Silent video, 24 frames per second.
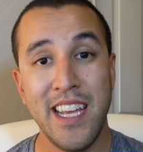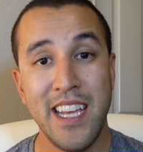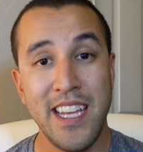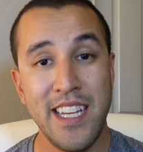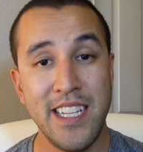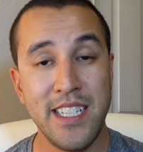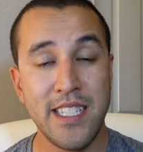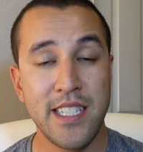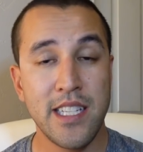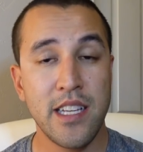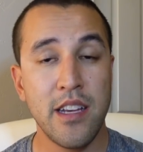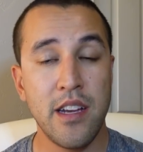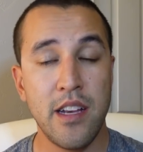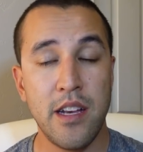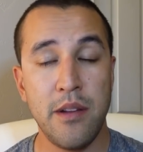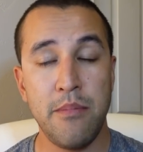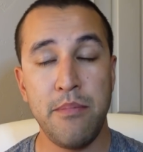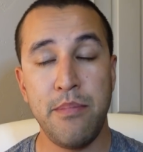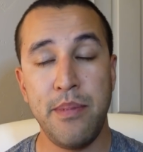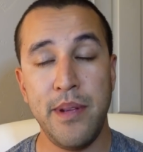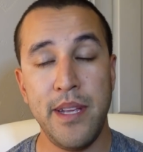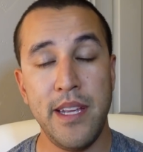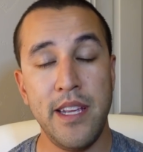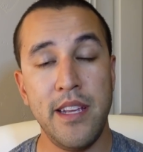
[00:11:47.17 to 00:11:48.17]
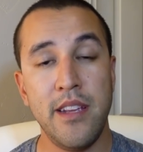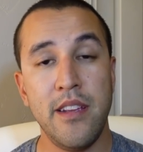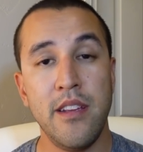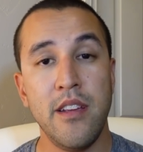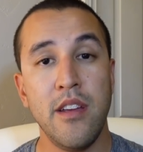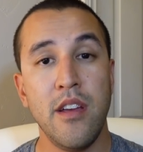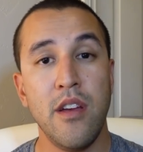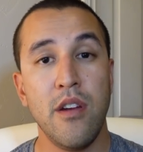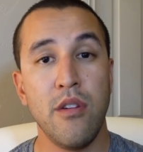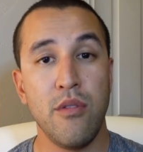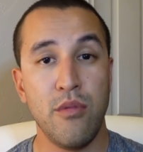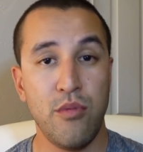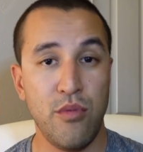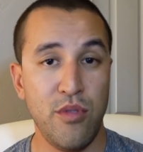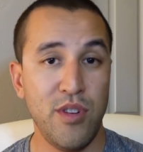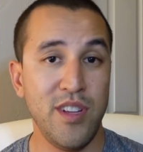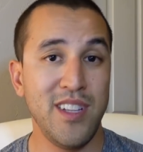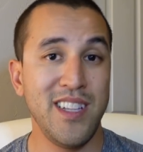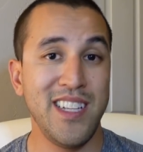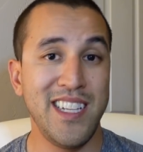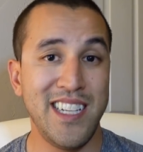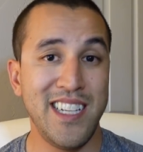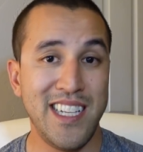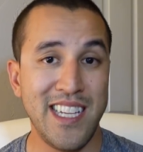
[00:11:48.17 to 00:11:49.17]
he's gonna be
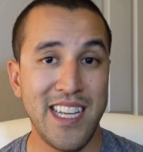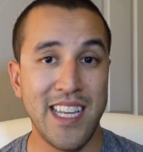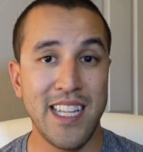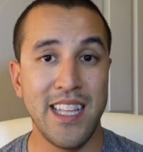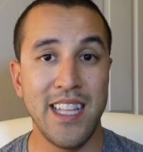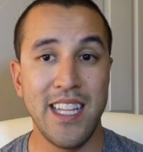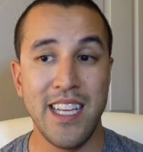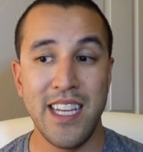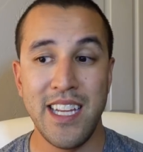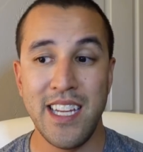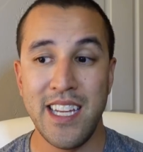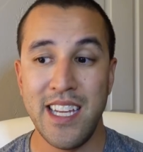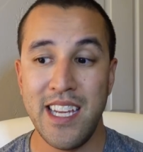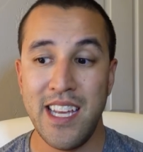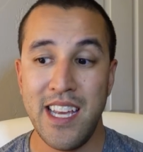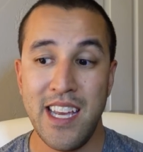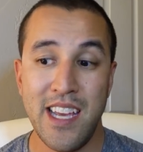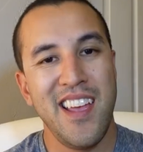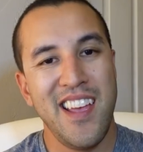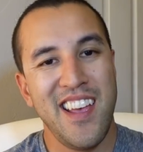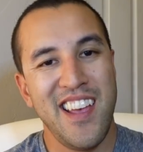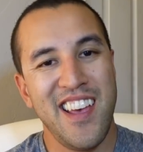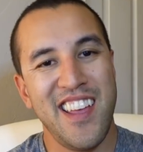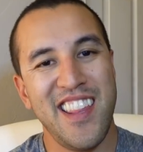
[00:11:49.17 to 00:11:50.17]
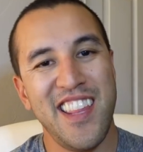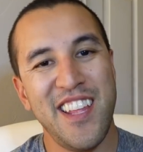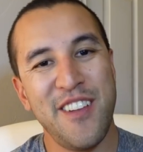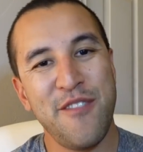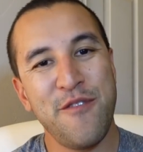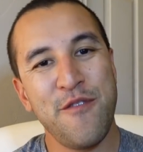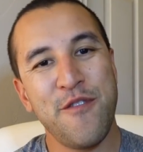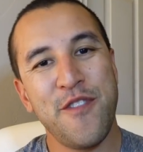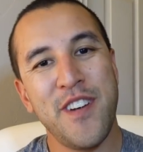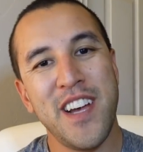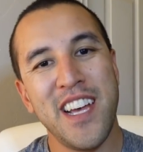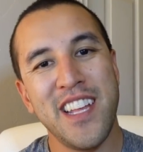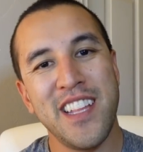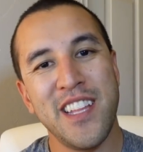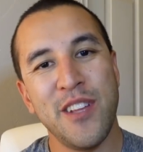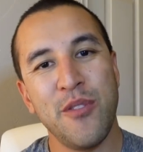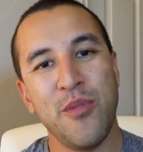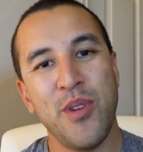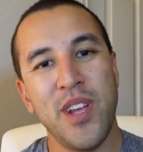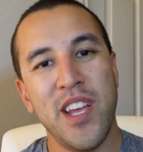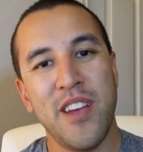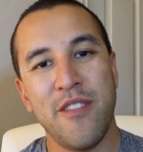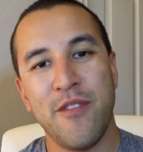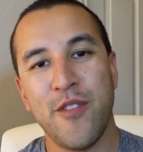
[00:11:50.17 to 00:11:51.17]
really deadly. And then finally
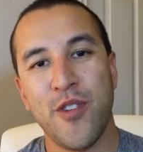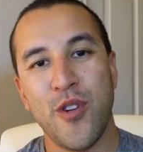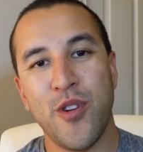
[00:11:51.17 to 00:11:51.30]
we have